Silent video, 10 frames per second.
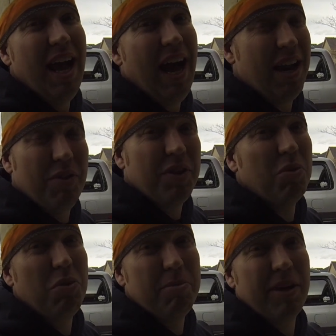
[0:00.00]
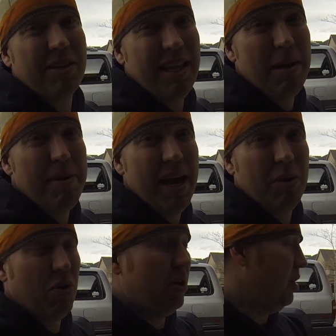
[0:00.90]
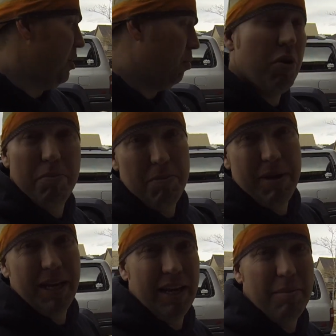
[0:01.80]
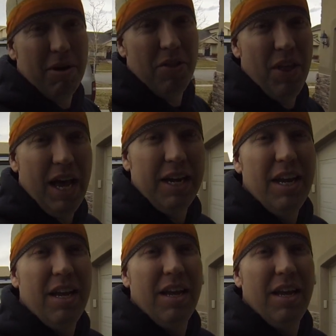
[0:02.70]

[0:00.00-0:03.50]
I don't think the wheel bearing's that bad where it wouldn't be picking up on that.